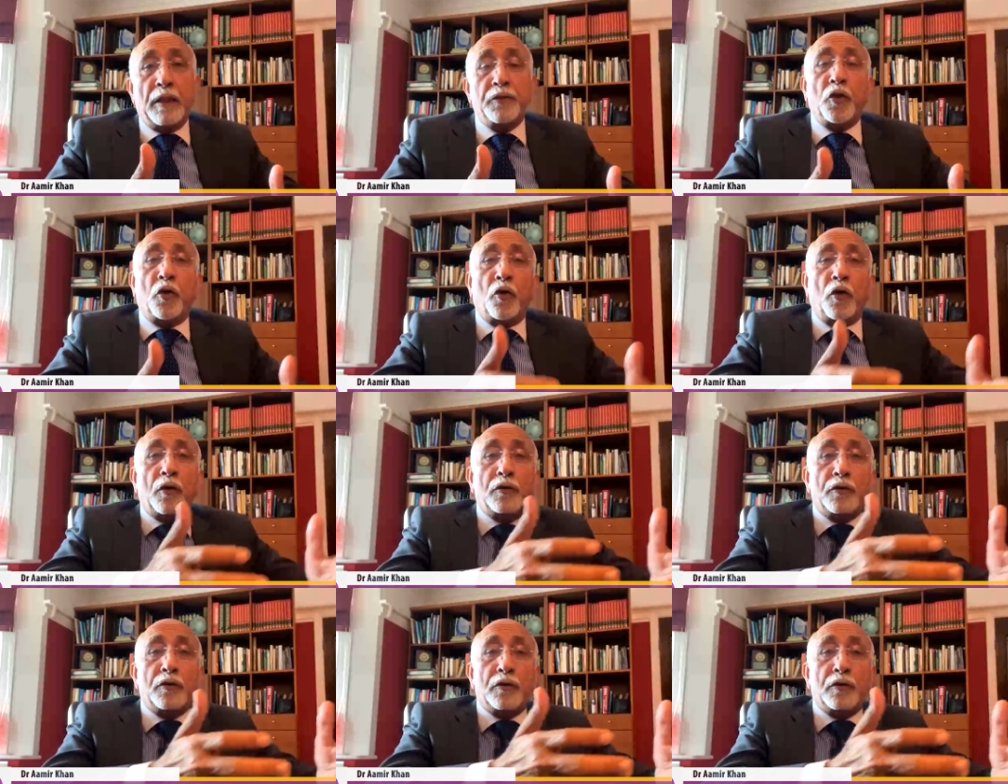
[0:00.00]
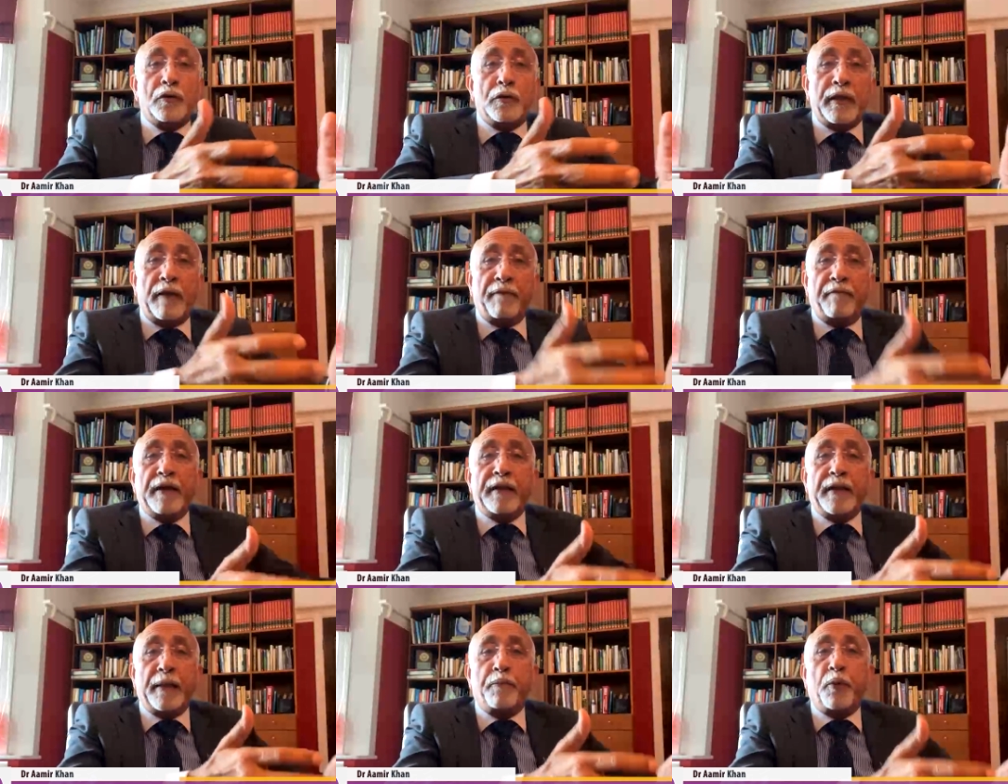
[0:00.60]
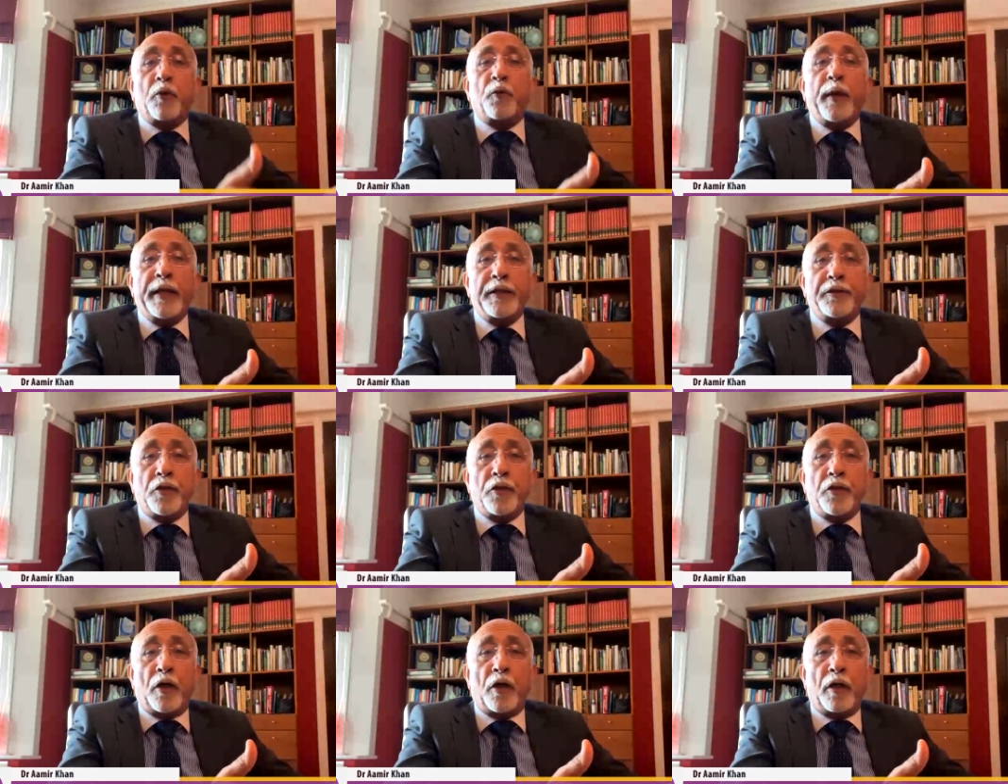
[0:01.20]
So someone can put
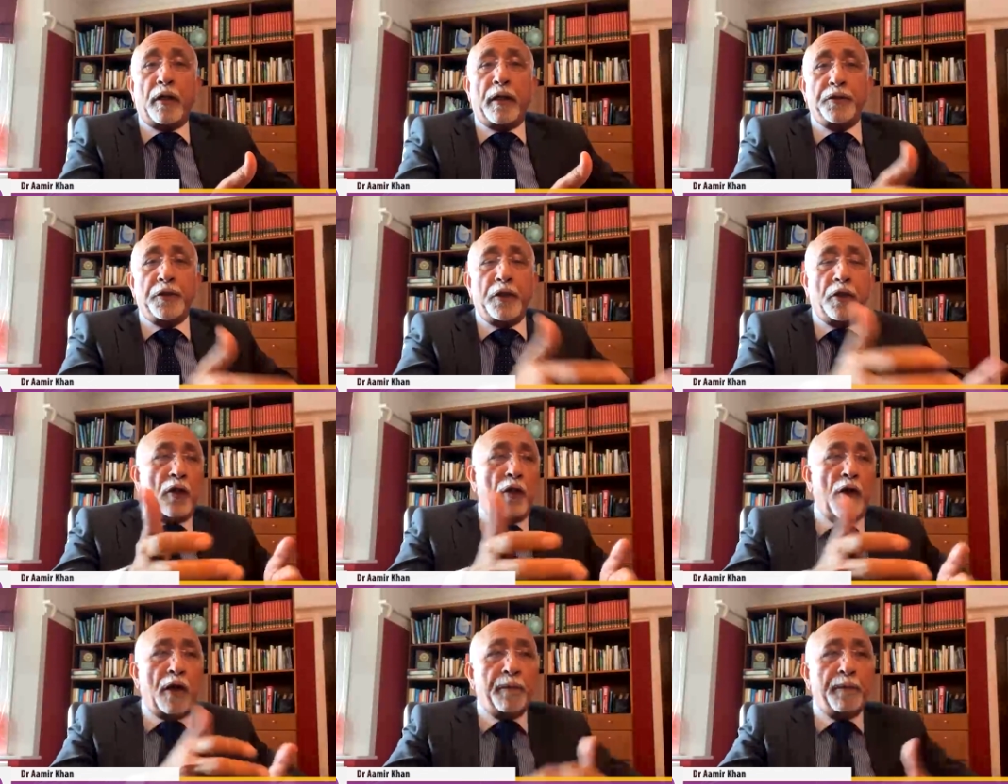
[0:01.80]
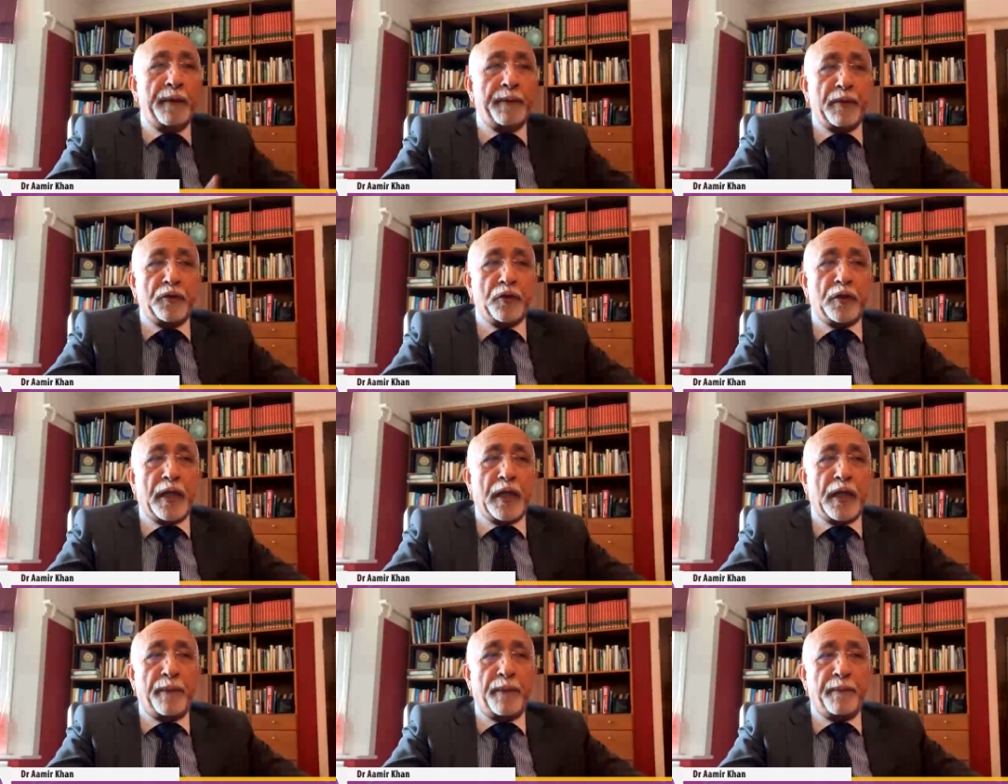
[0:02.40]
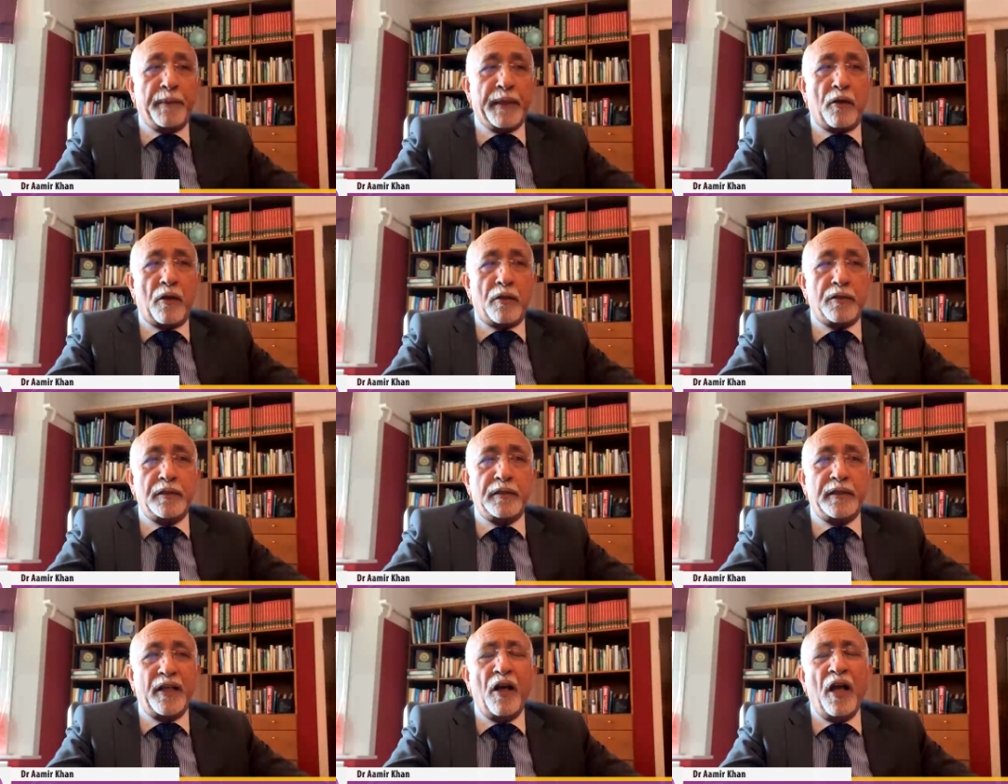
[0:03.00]
weight on. You know, a lot of people you come
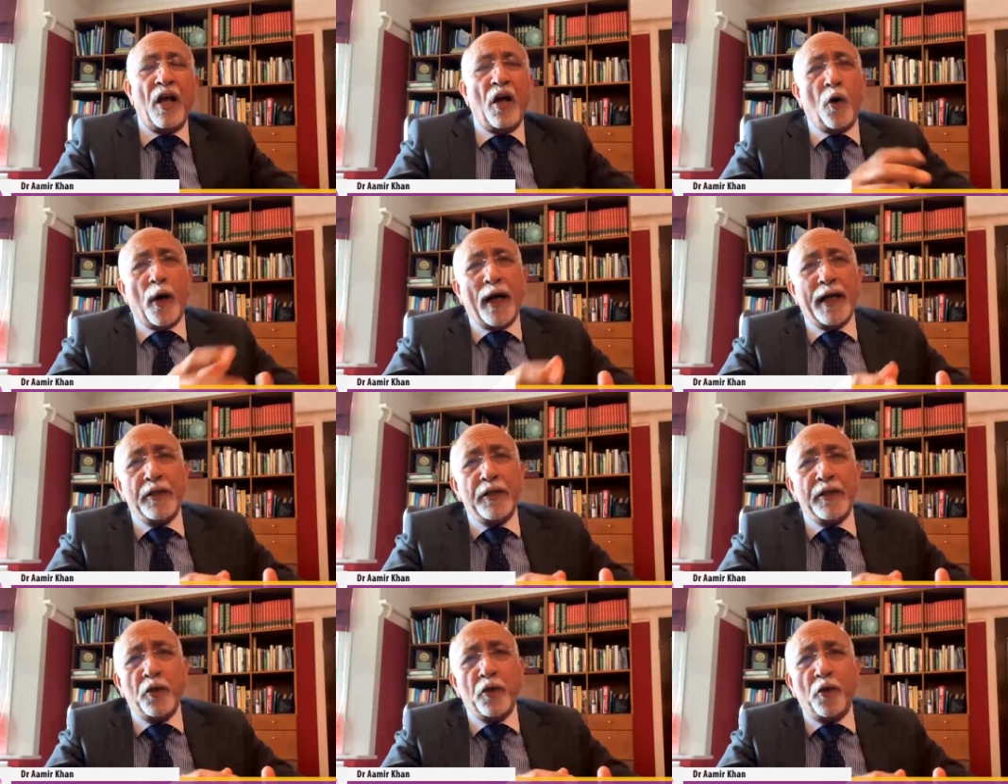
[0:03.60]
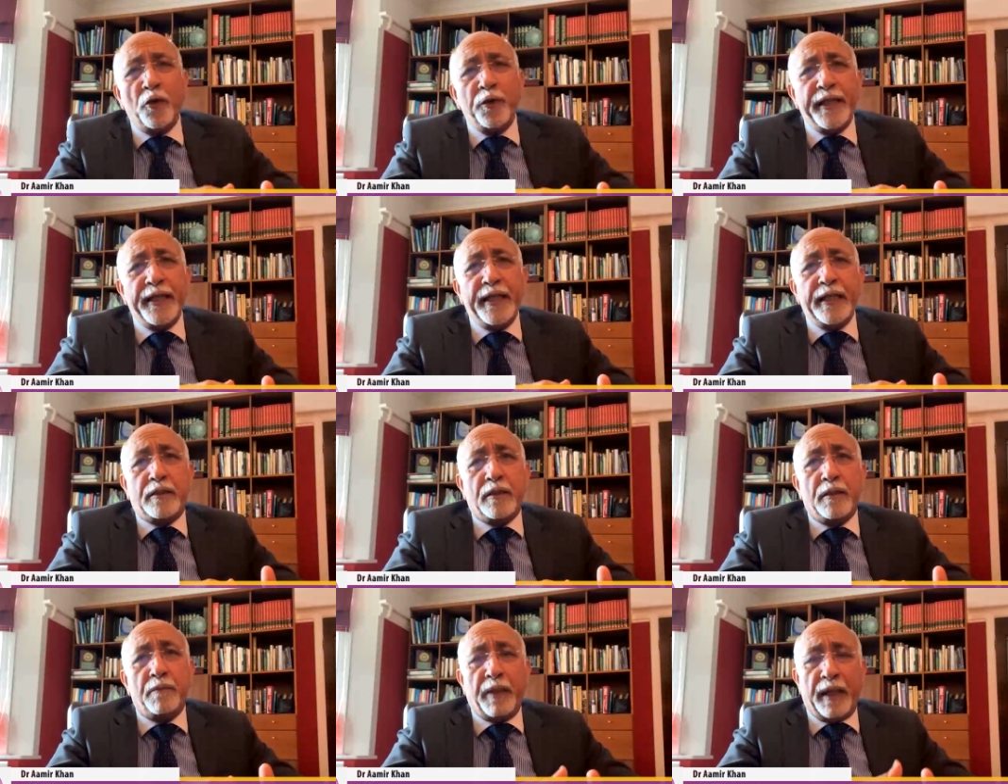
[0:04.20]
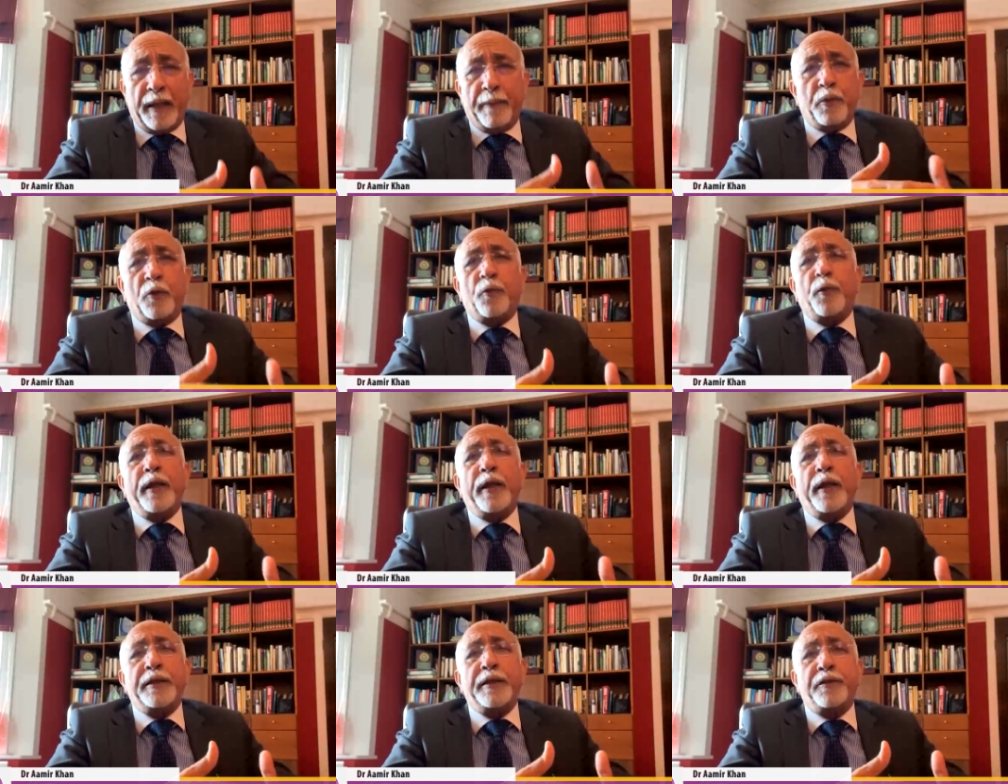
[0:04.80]
across, you say, well, I don't eat, but I
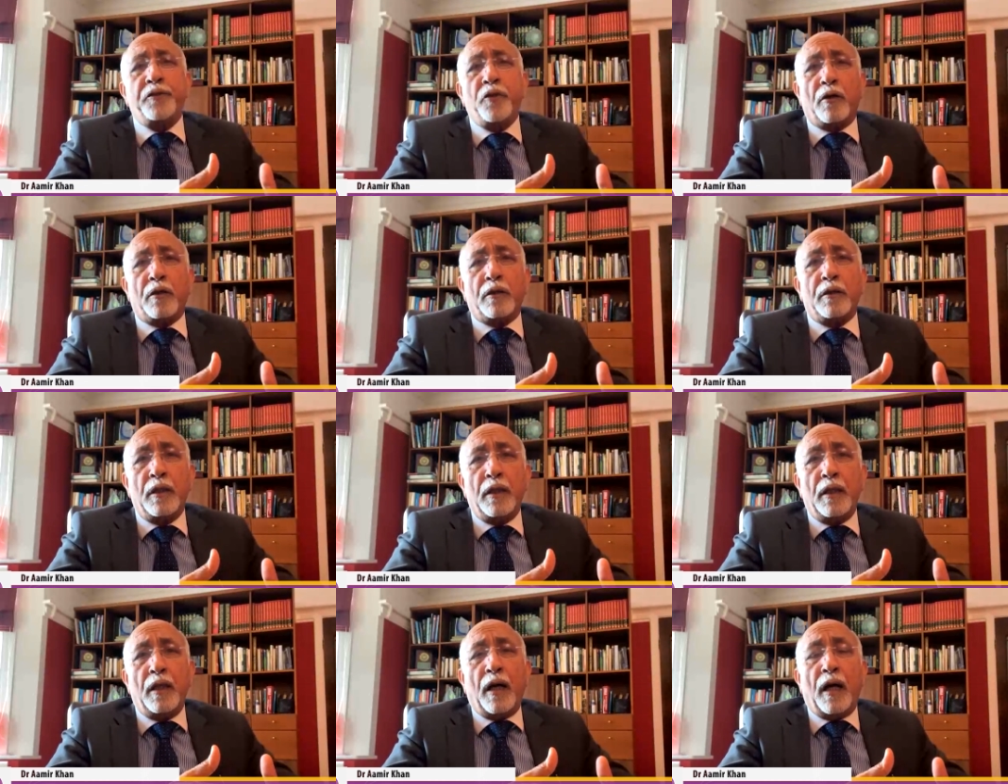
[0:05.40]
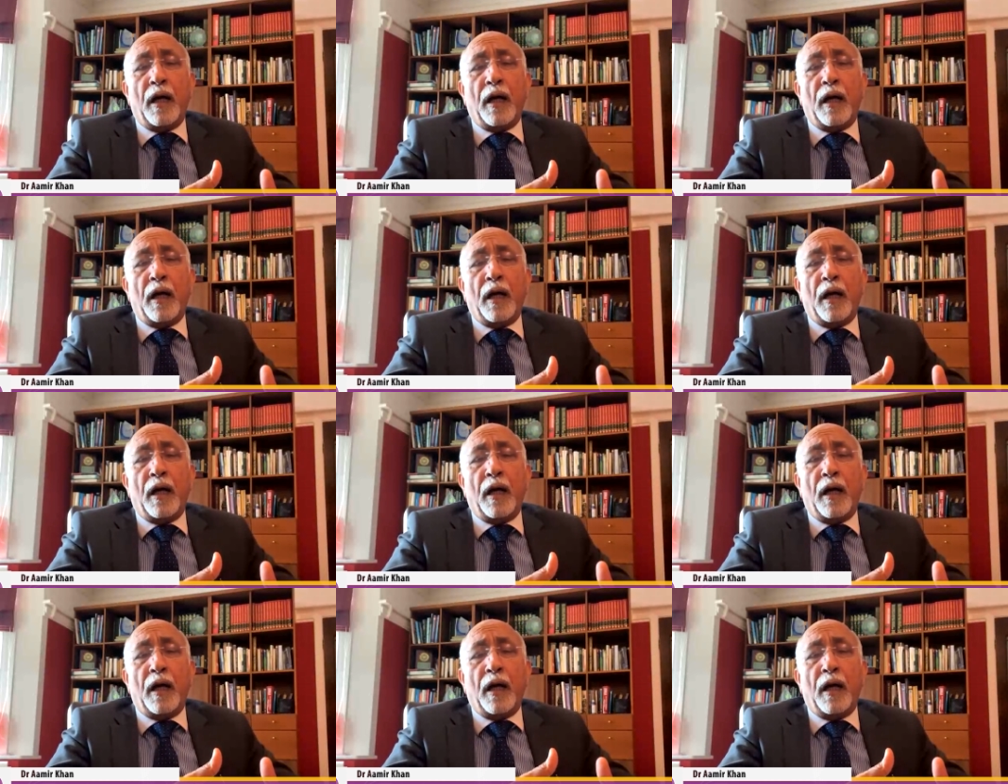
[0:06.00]
put weight on.